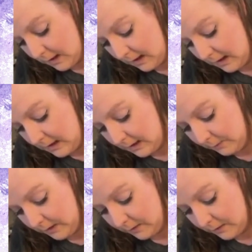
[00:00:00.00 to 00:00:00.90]
white,
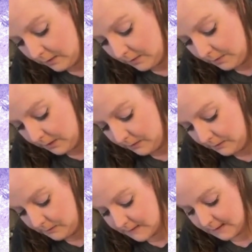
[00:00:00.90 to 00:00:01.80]
and we are
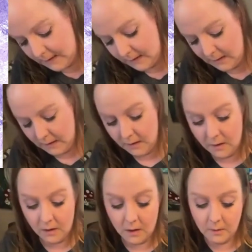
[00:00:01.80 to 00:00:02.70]
almost
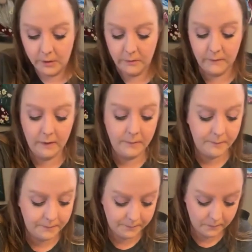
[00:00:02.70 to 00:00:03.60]
done.
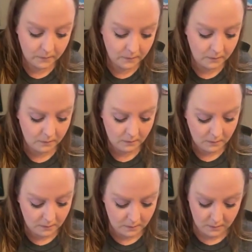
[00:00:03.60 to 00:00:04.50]

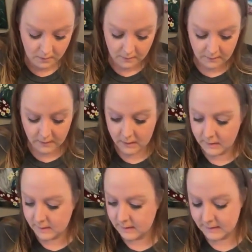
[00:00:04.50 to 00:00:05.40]
I
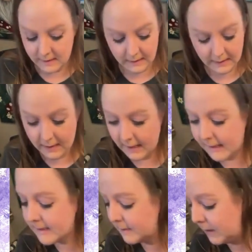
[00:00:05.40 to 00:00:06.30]
think this is the
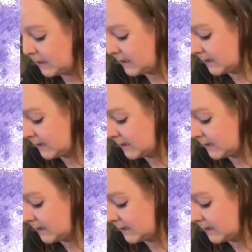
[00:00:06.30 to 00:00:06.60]
last